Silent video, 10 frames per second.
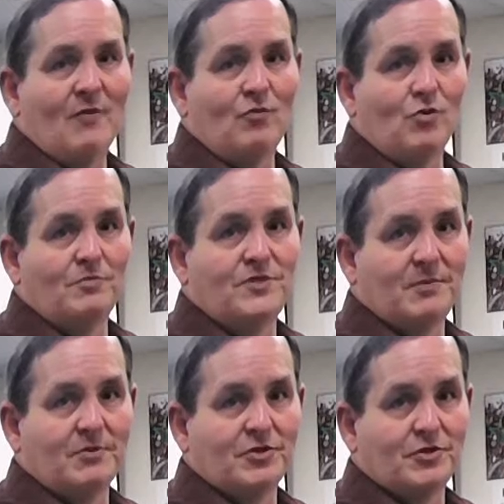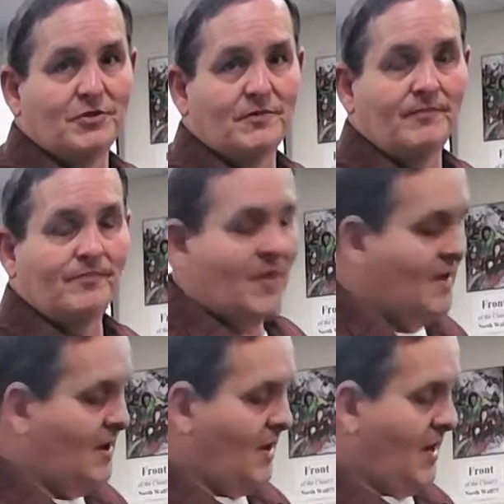at room temperature.
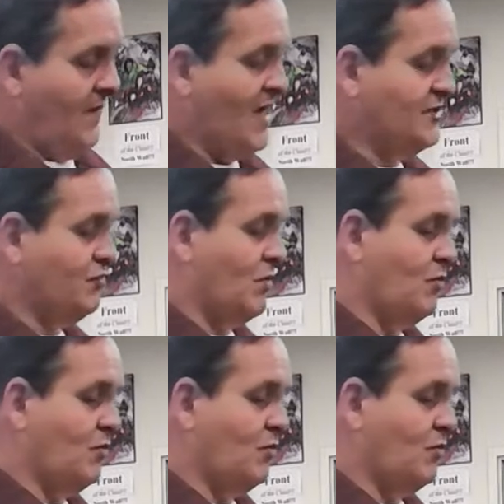And that's